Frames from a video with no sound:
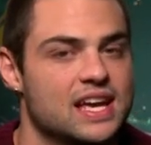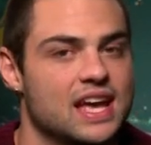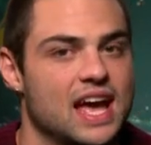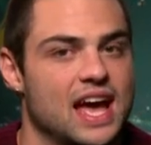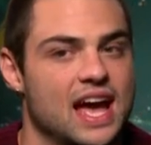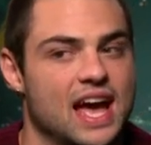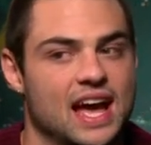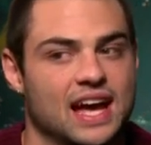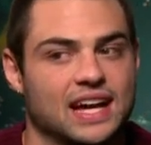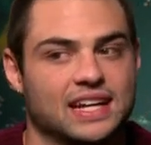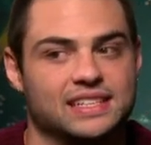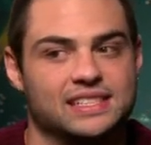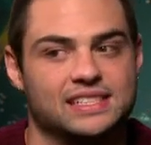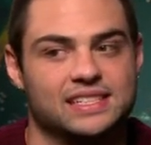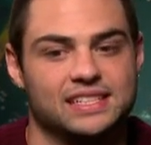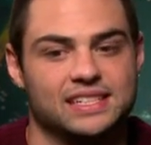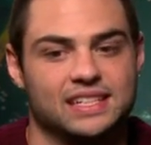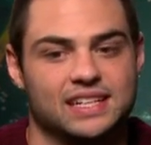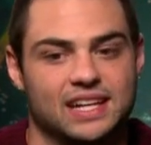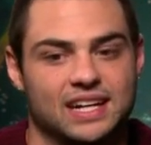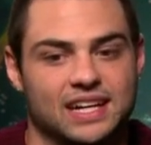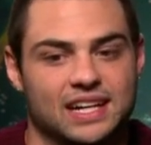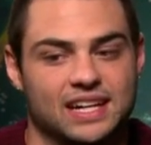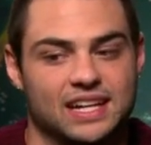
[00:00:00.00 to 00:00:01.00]
And
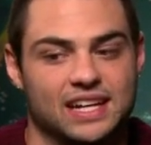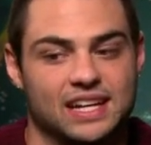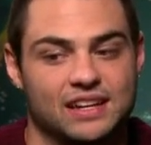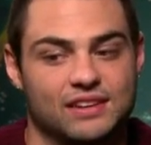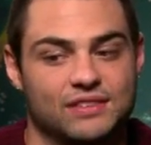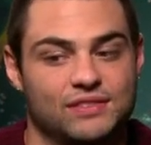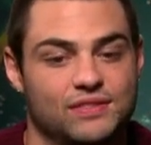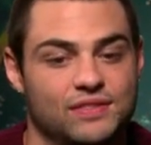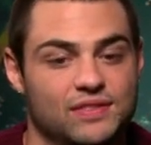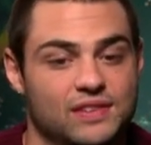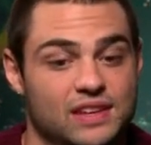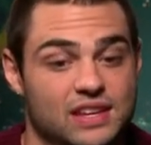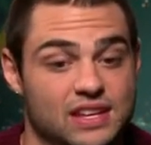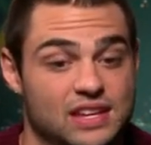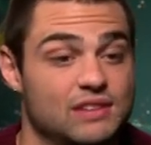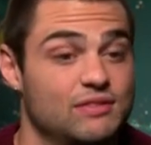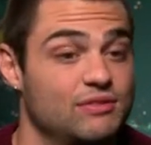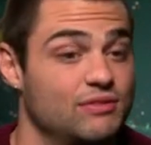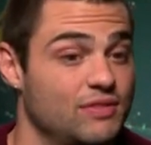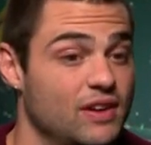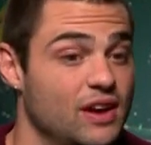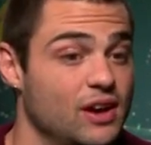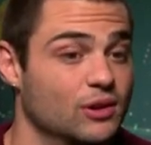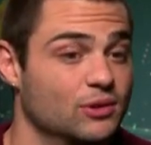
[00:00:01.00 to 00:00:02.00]
uh, if he
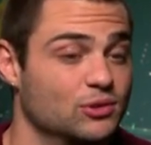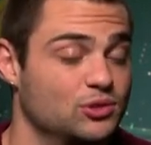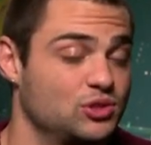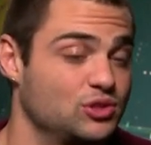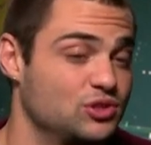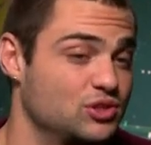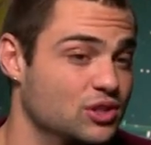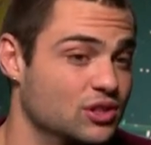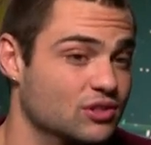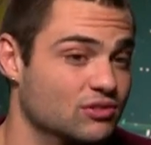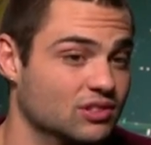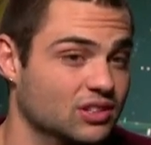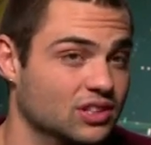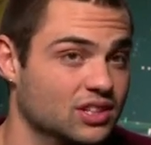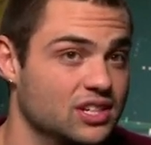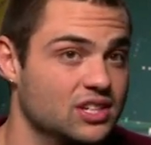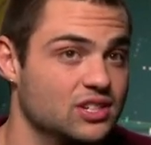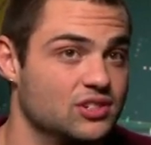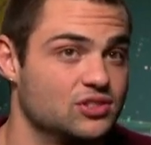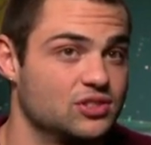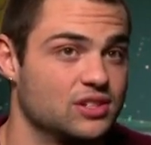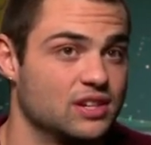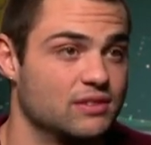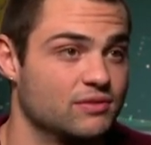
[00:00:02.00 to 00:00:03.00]
fails, she's going to
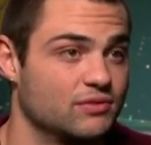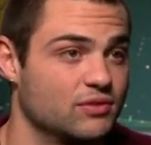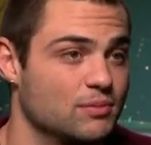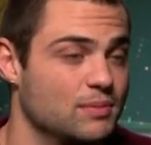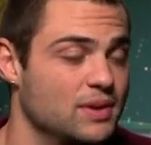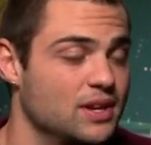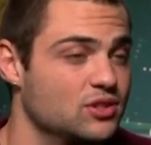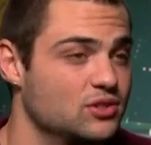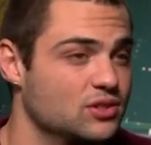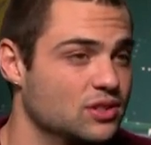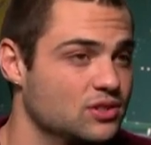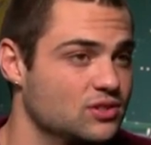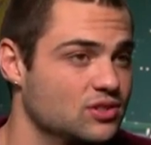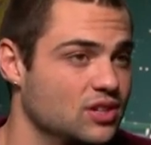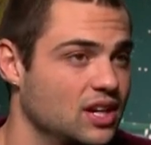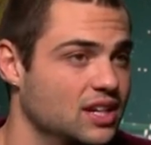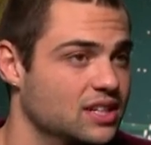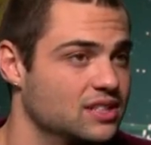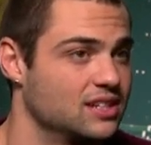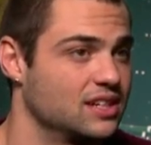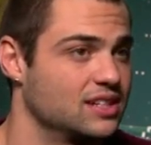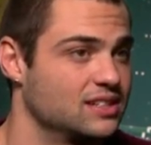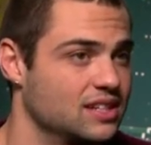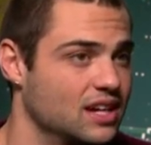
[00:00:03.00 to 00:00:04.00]
release information and try to
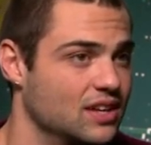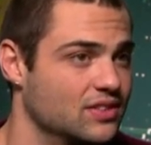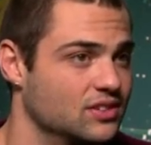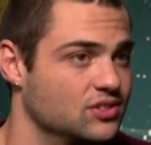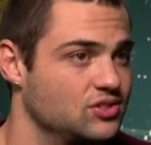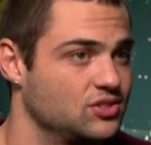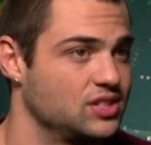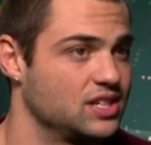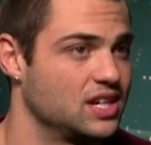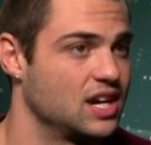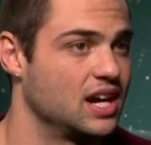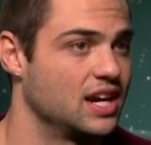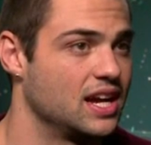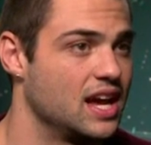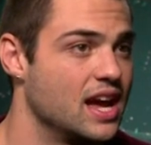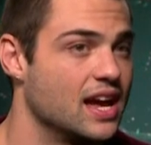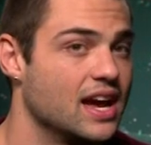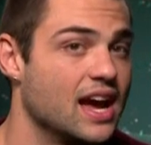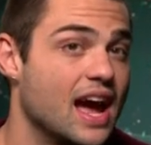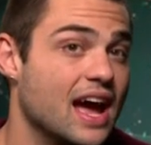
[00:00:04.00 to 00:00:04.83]
take down the CIA.